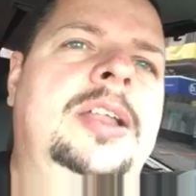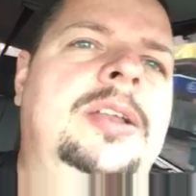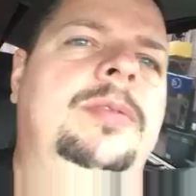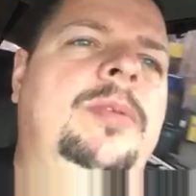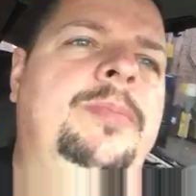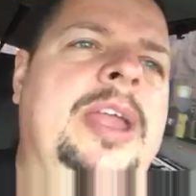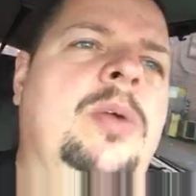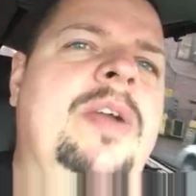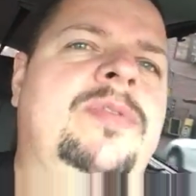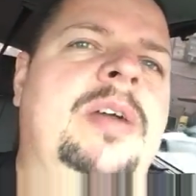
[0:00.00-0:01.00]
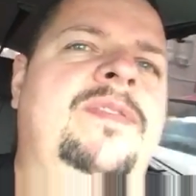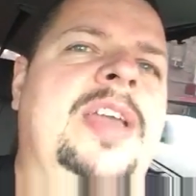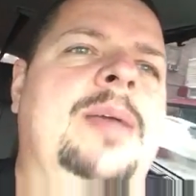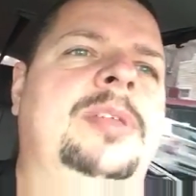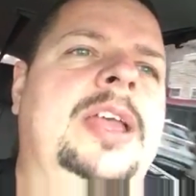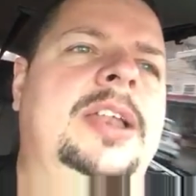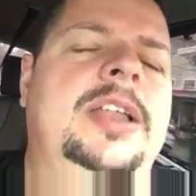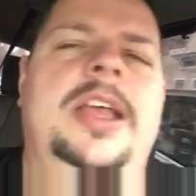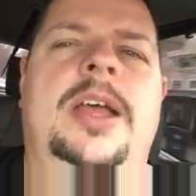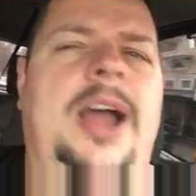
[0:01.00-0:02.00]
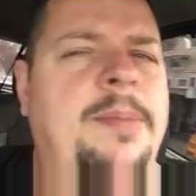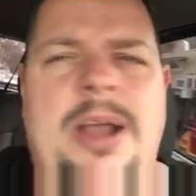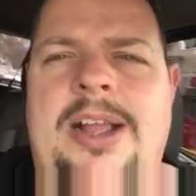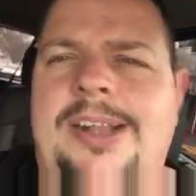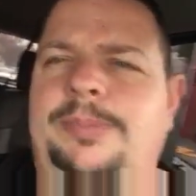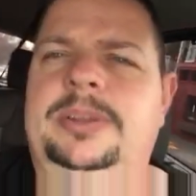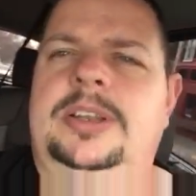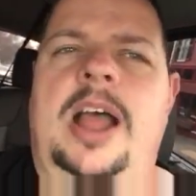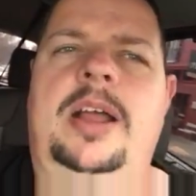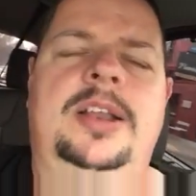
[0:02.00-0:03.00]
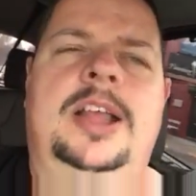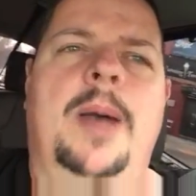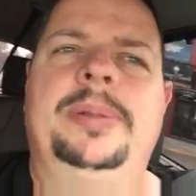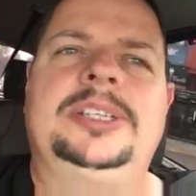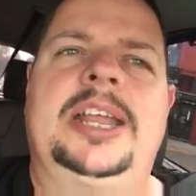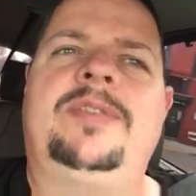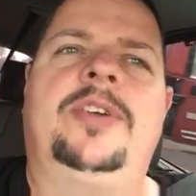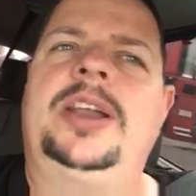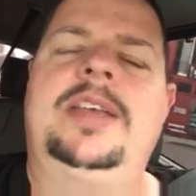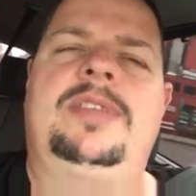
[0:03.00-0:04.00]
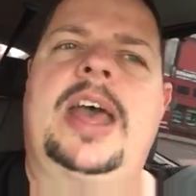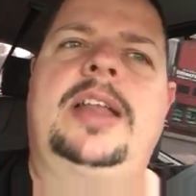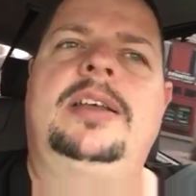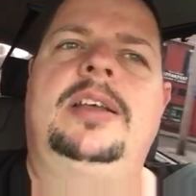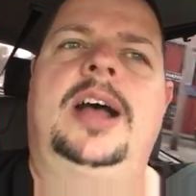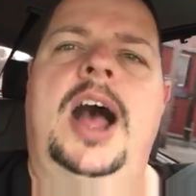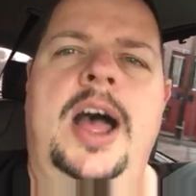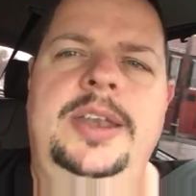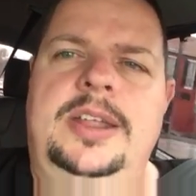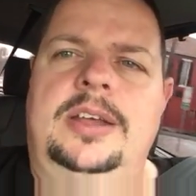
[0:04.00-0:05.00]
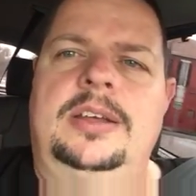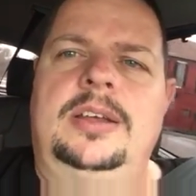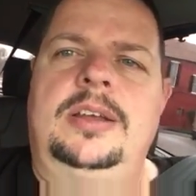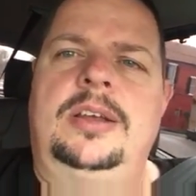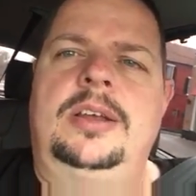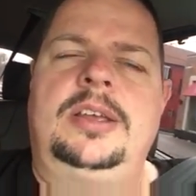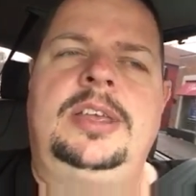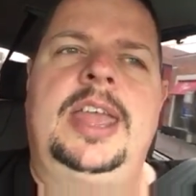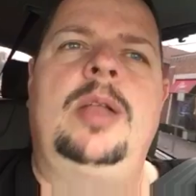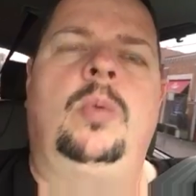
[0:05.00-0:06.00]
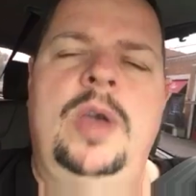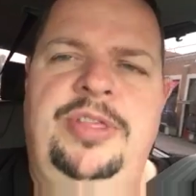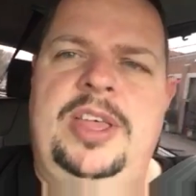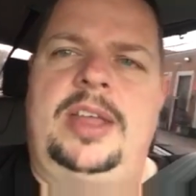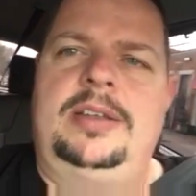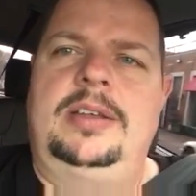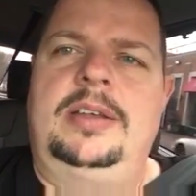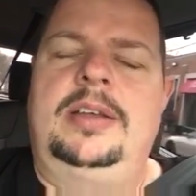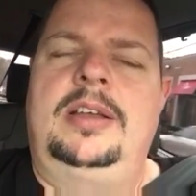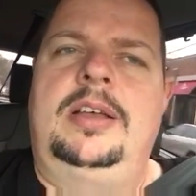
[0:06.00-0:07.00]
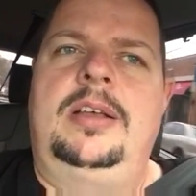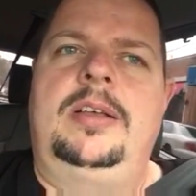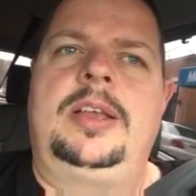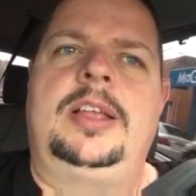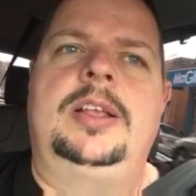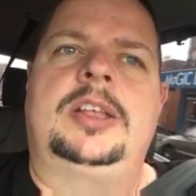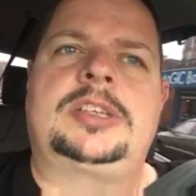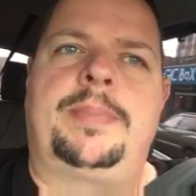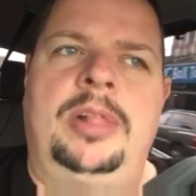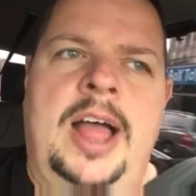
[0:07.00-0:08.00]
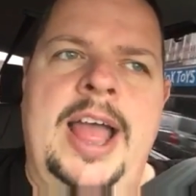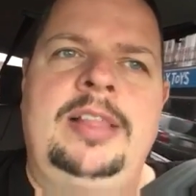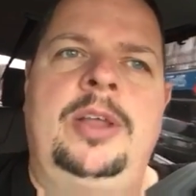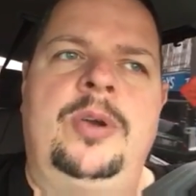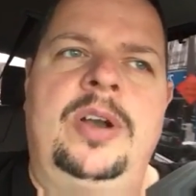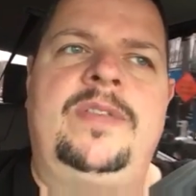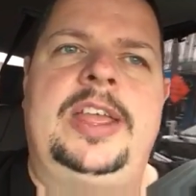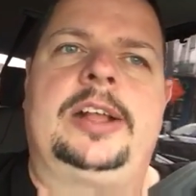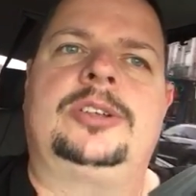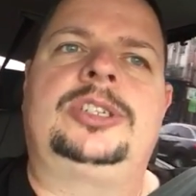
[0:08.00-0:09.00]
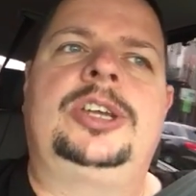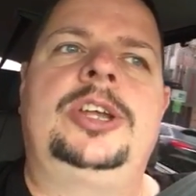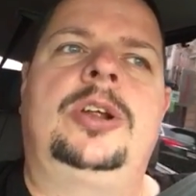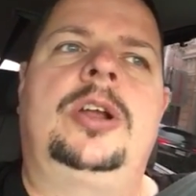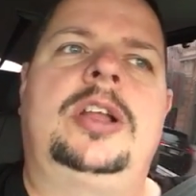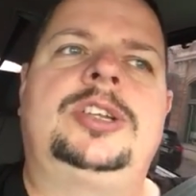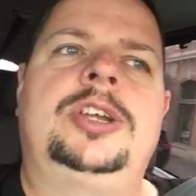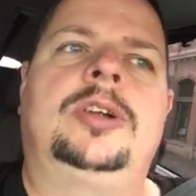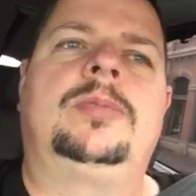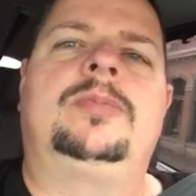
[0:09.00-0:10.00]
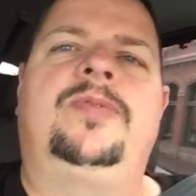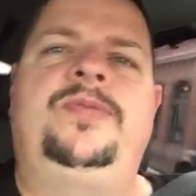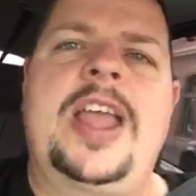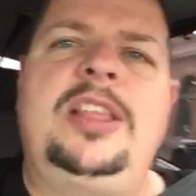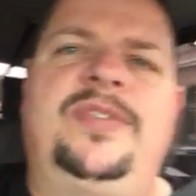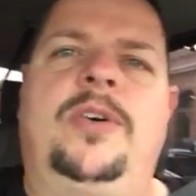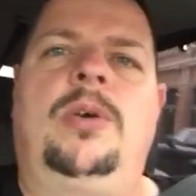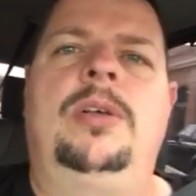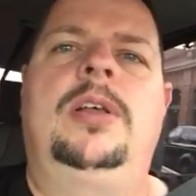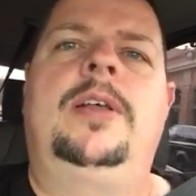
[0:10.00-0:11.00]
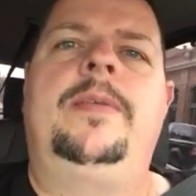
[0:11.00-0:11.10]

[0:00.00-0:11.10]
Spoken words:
and being away from my family, and I'm not compensated for any of that. Honda, get with it. Supply loaner vehicles to your faithful